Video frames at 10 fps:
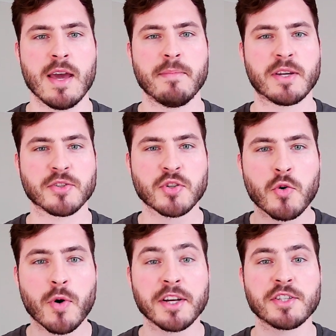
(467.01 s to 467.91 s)
because
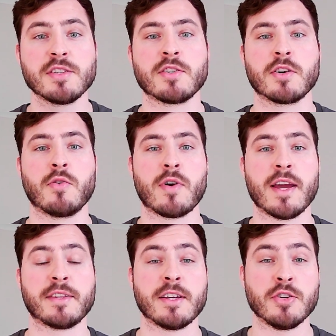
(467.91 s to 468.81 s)
questions are
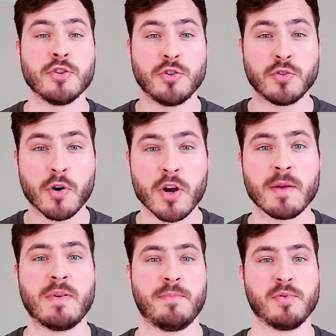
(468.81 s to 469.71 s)
great in drawing
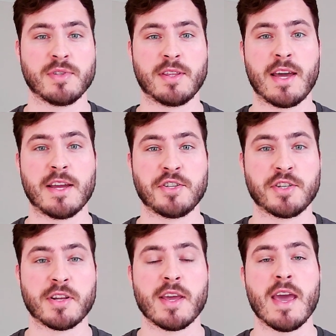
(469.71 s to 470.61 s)
people's attention